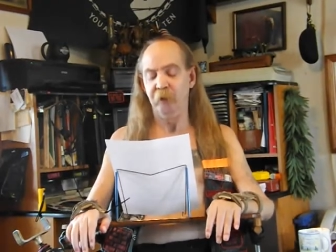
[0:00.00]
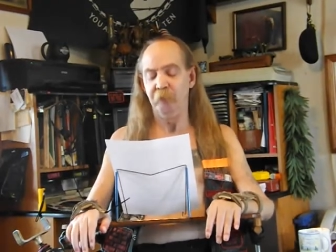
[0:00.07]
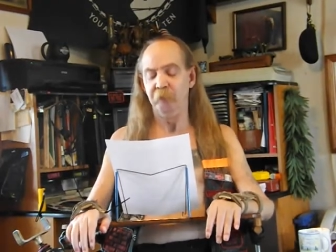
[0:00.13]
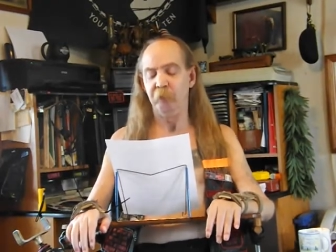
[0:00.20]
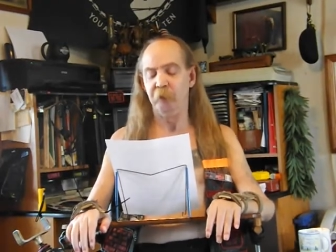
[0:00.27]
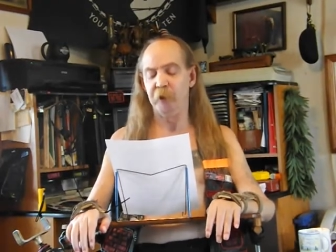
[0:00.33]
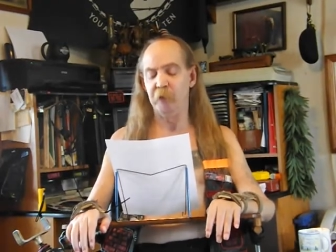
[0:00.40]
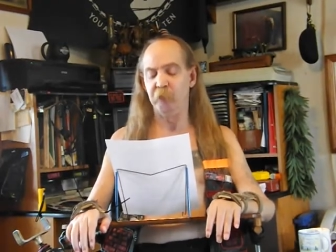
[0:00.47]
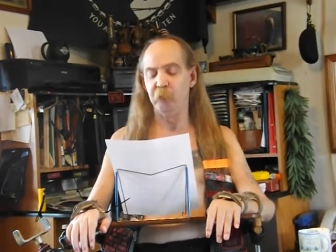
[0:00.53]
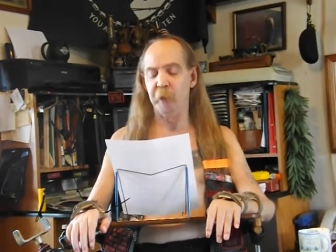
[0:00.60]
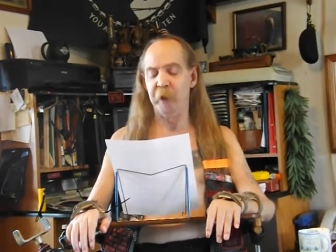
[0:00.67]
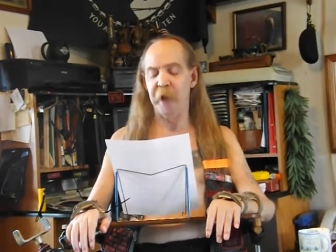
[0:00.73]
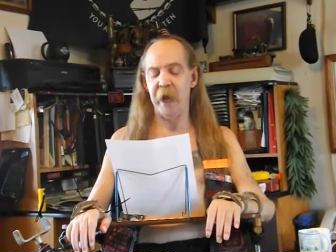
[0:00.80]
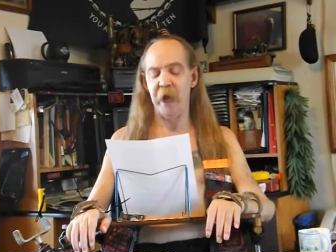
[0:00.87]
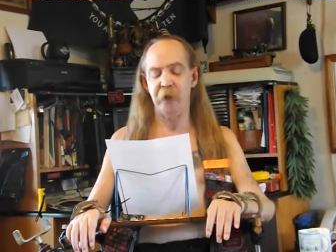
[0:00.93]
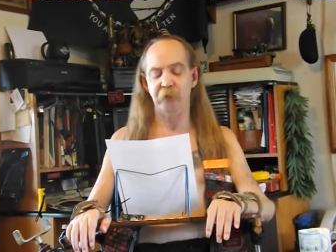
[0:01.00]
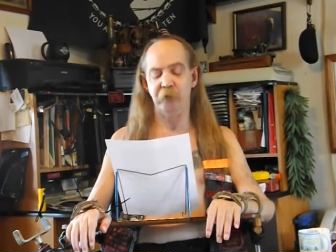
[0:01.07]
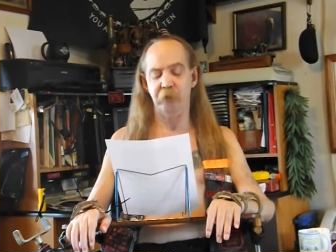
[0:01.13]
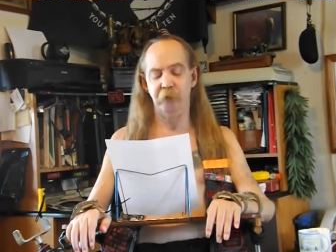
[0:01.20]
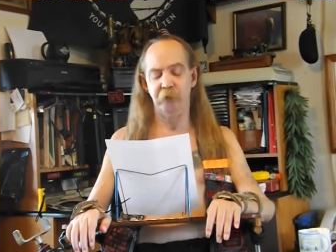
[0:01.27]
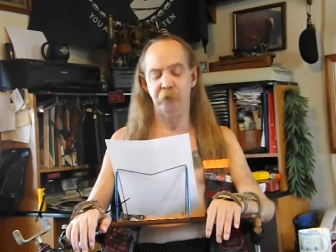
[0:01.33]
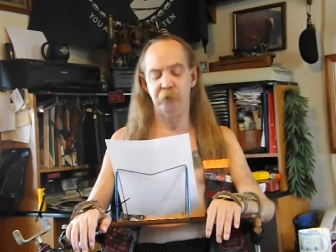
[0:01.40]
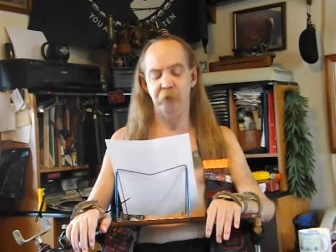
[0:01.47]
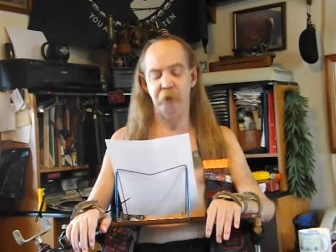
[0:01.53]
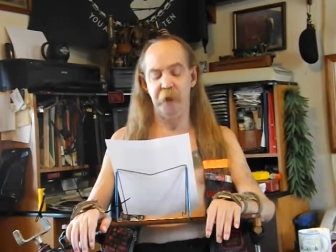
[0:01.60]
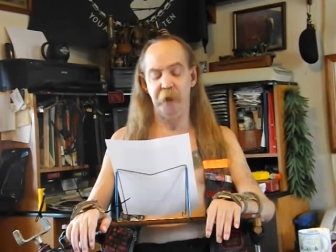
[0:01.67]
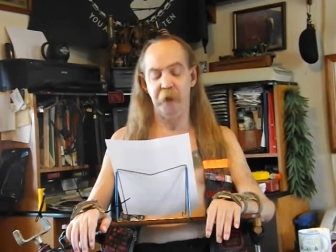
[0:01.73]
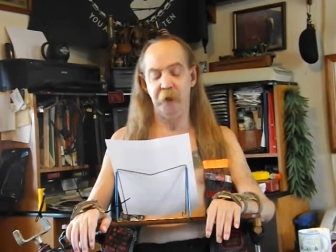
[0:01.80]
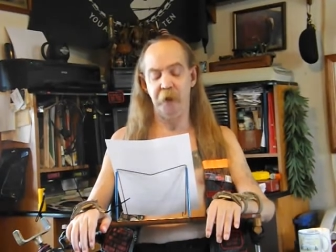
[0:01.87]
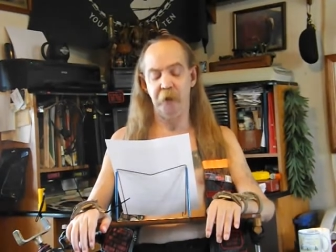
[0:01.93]
for government action as
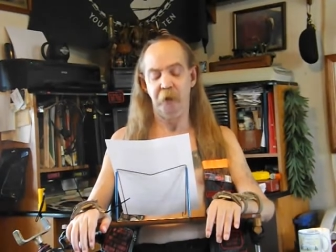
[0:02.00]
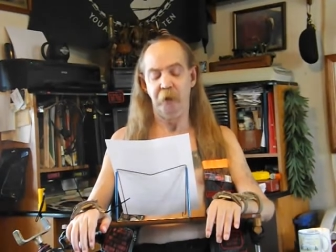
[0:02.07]
trying